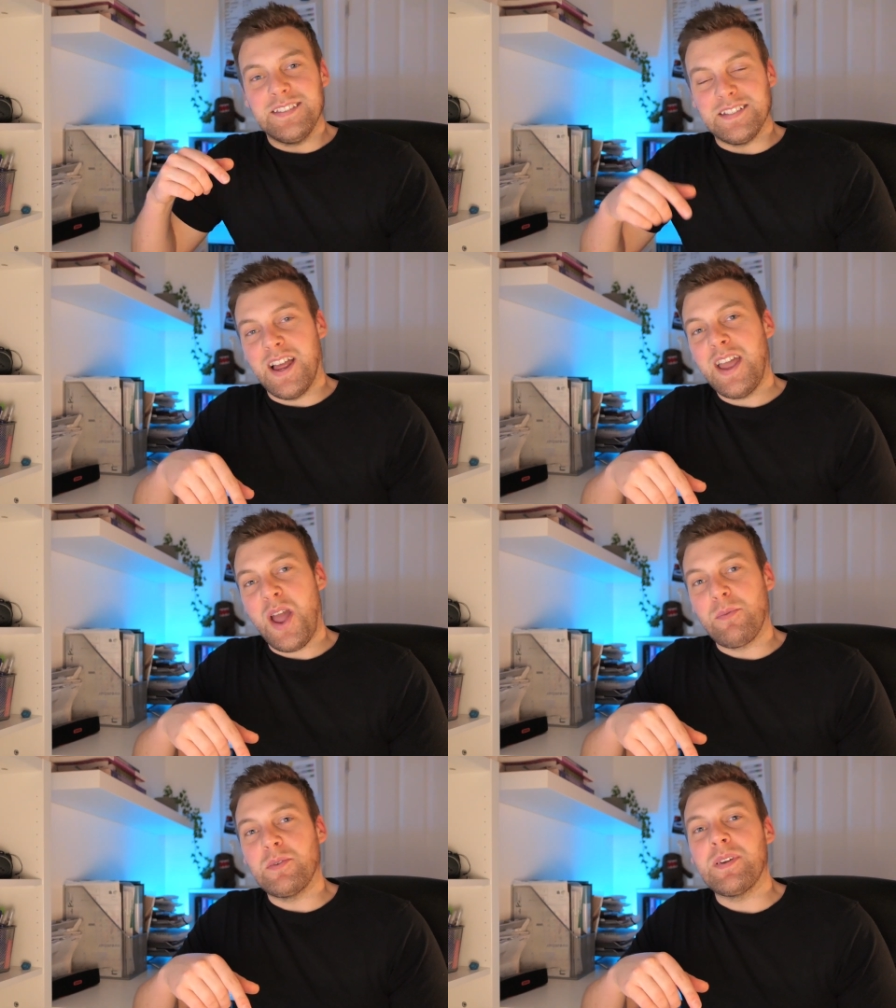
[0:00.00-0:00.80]
Tonight
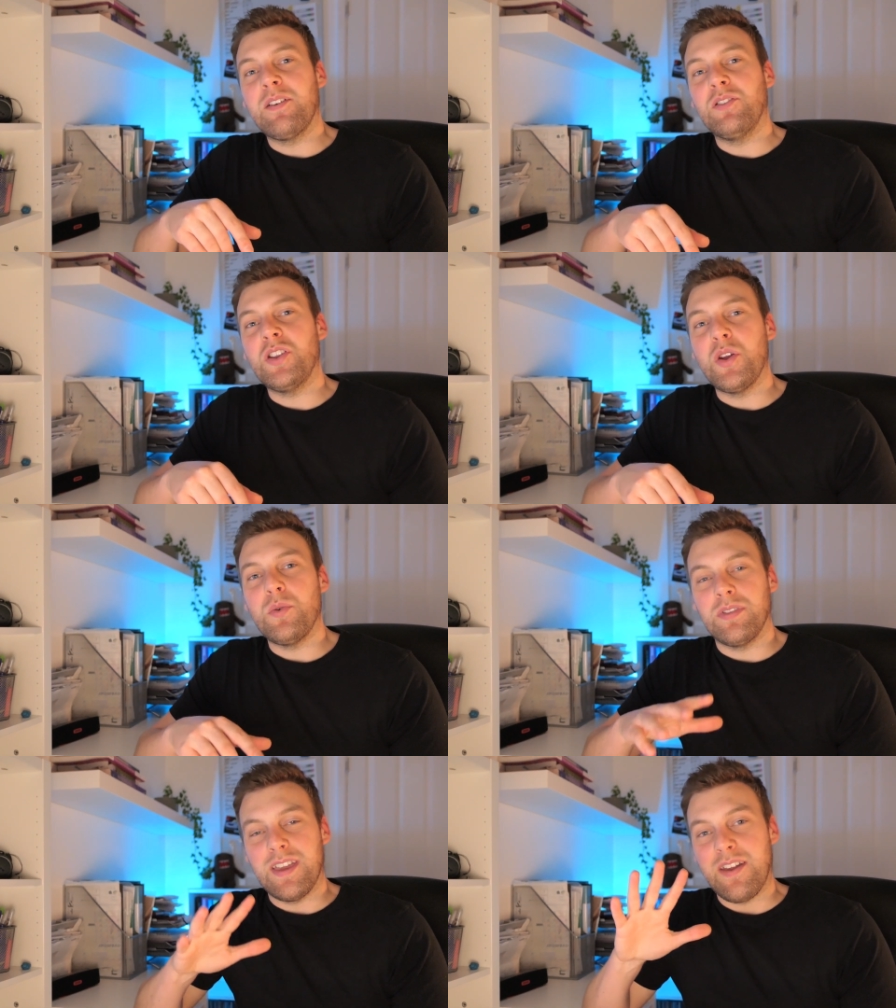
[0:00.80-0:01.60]
I'm going to be giving
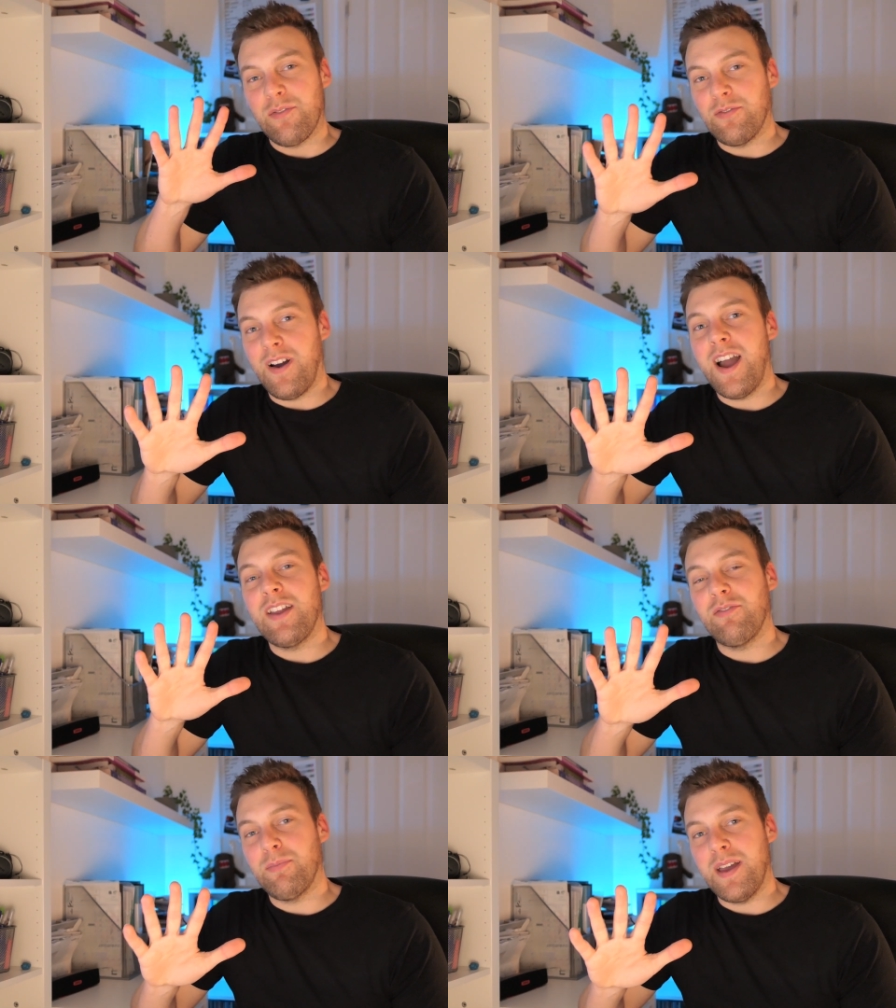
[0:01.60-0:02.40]
you the
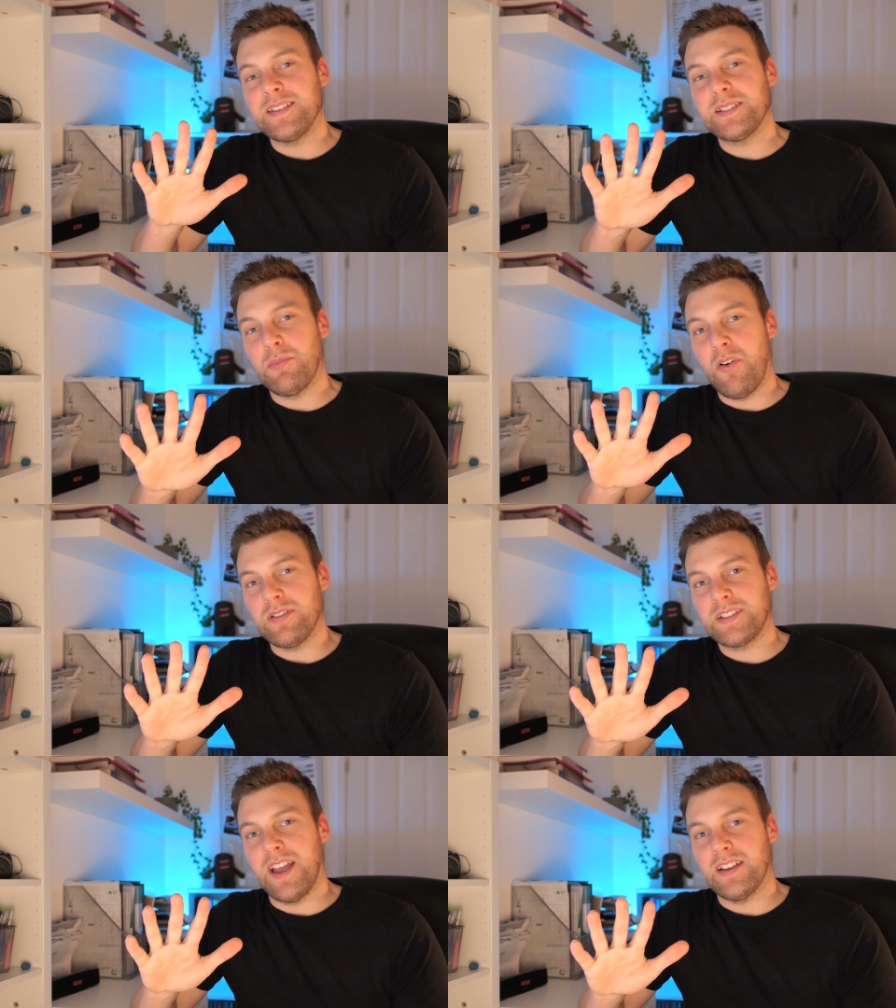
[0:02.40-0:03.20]
5 best
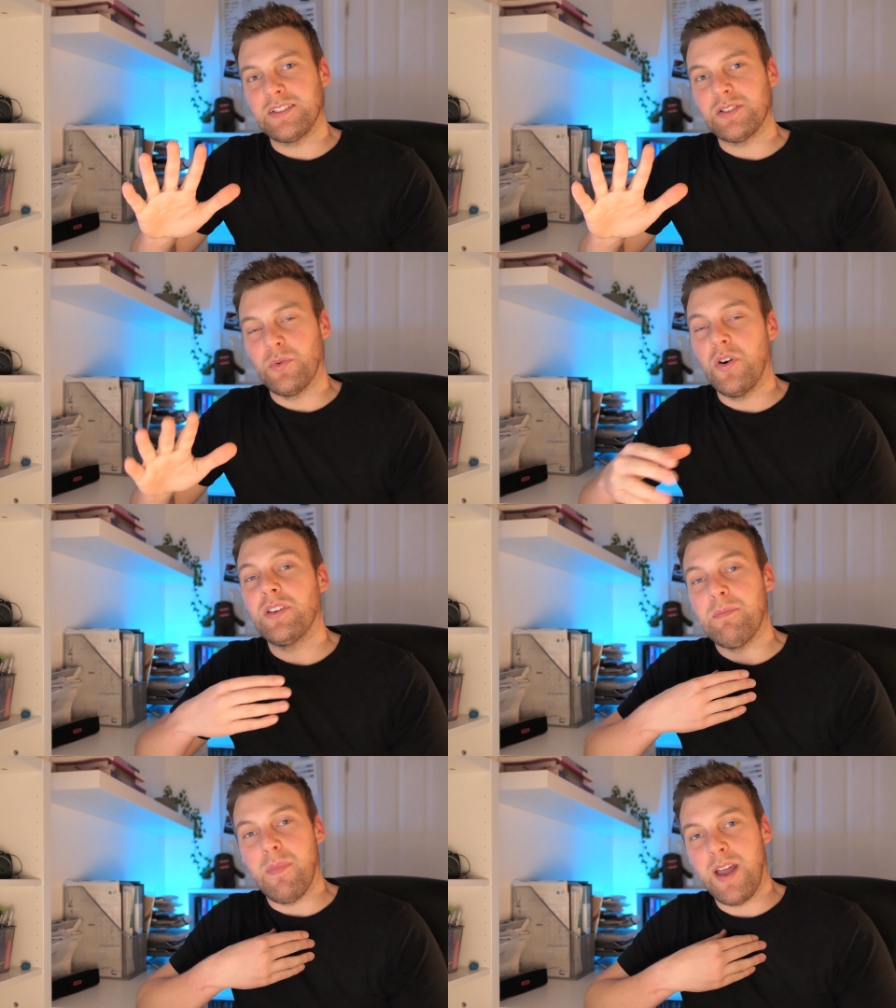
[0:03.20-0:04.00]
sports cars to own,
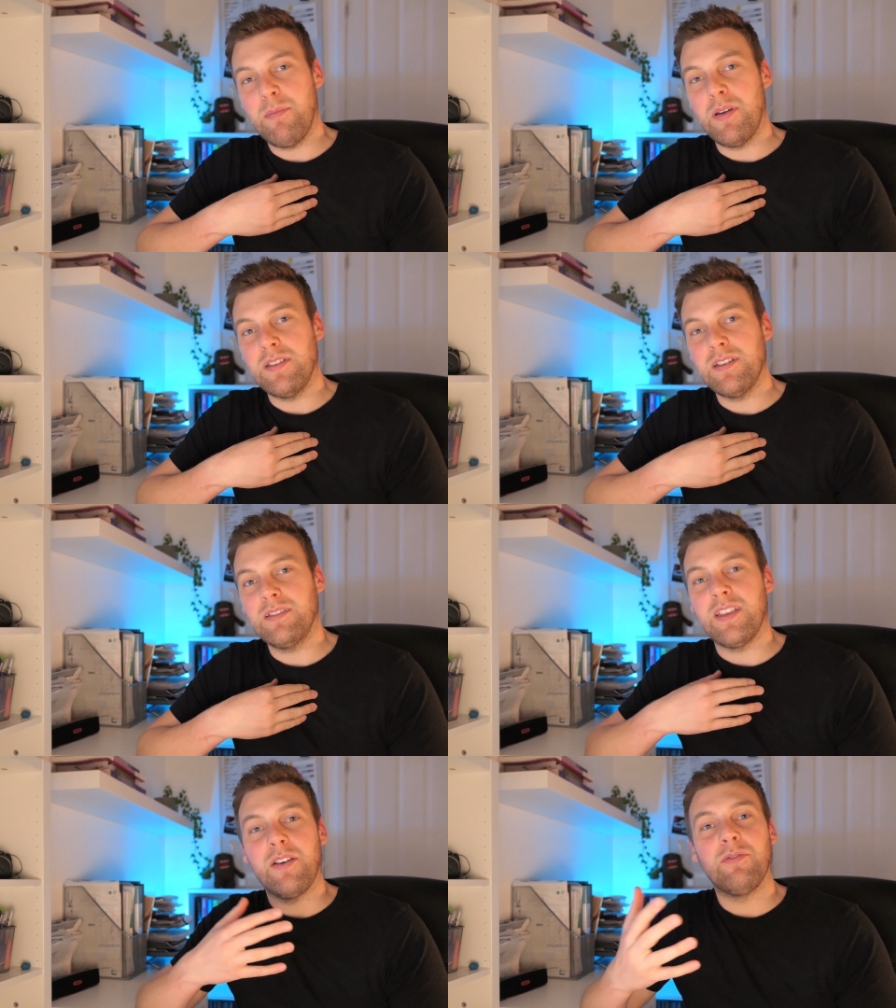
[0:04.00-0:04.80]
in my opinion,
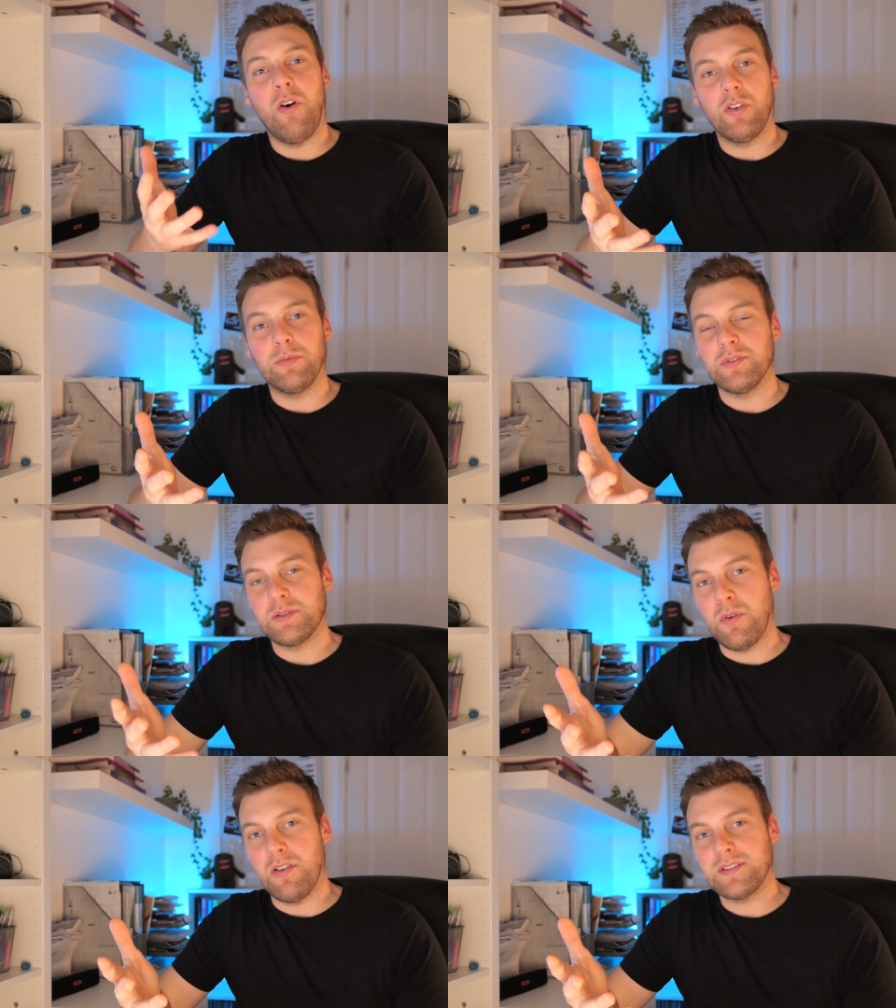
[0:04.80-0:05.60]
the affordable
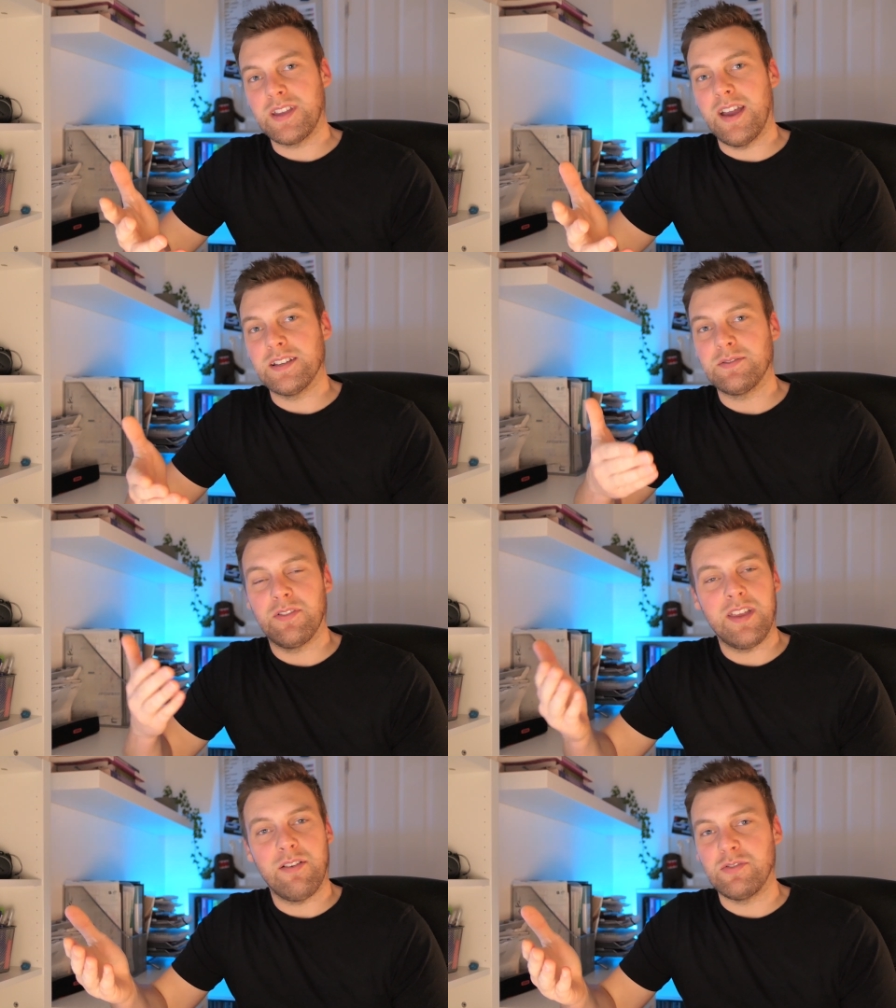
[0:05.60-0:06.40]
sports cars for
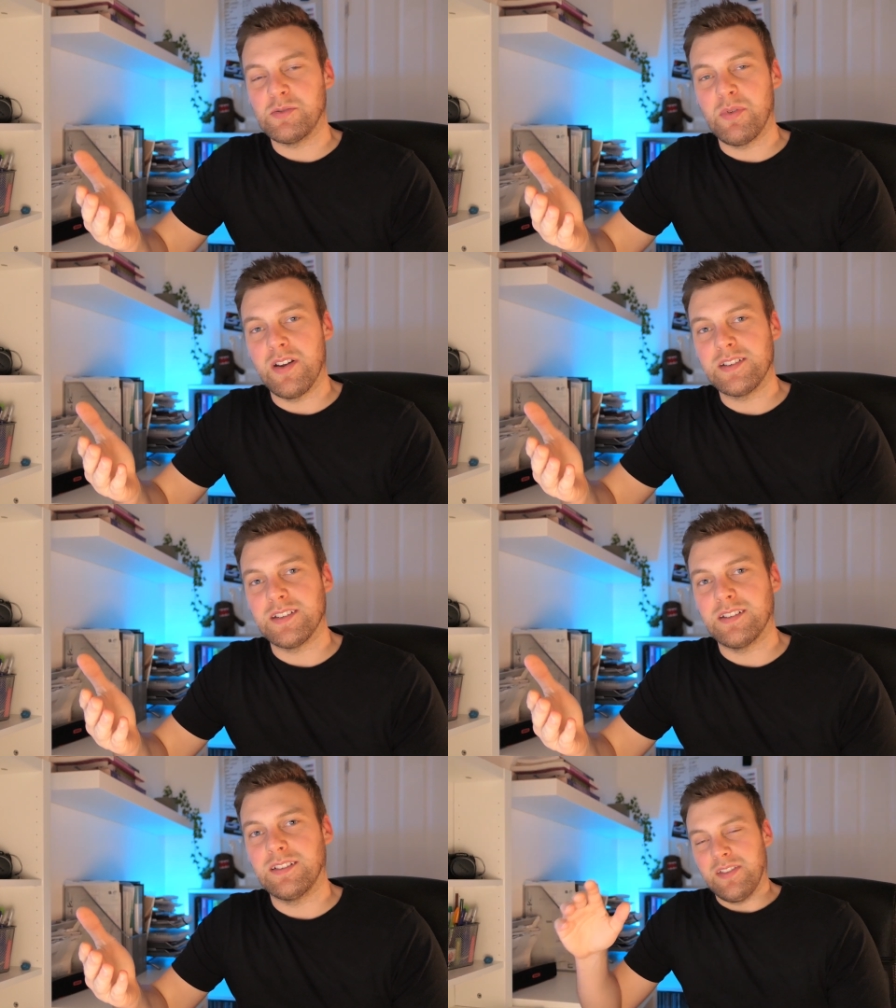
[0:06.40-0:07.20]
the average
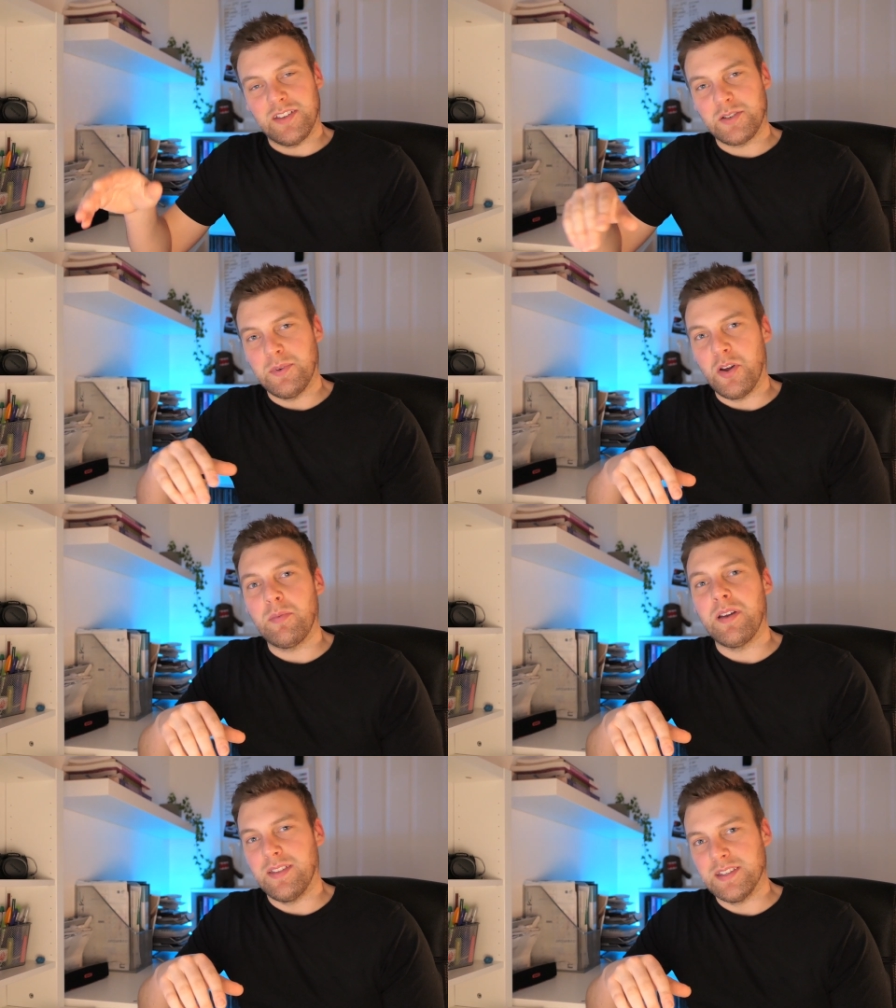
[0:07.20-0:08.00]
person. That's coming
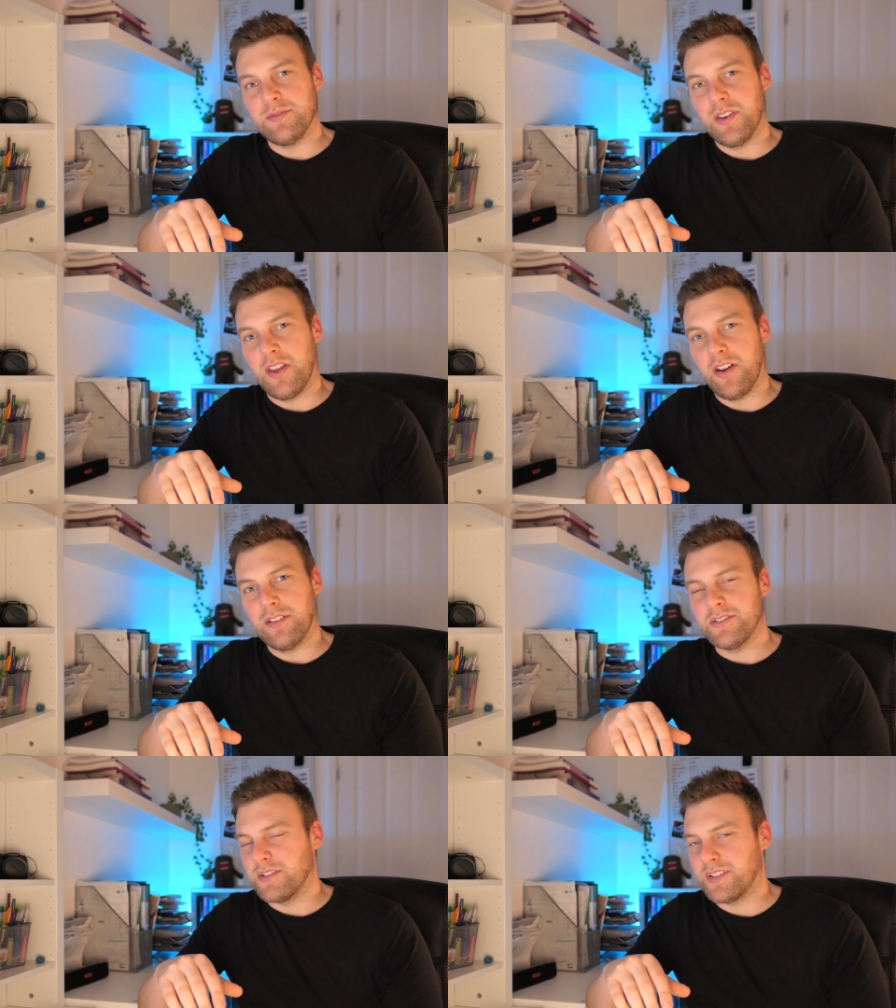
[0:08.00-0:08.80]
up in this video,
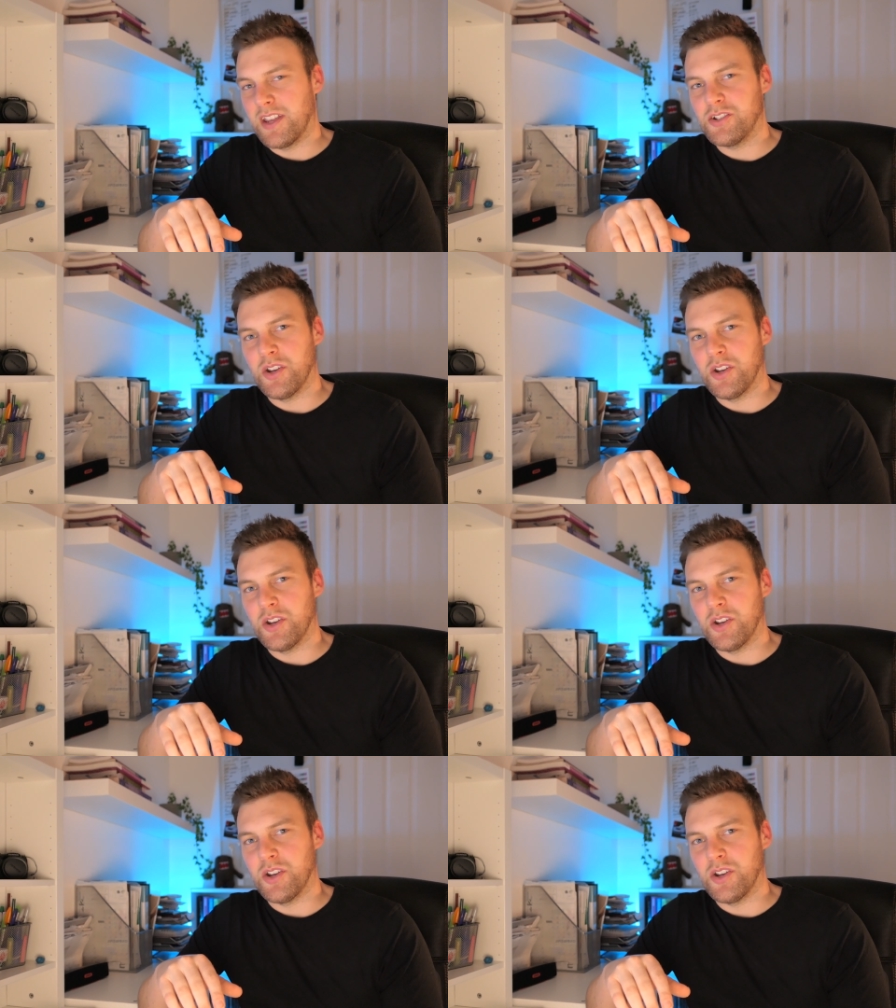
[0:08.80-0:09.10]
so stay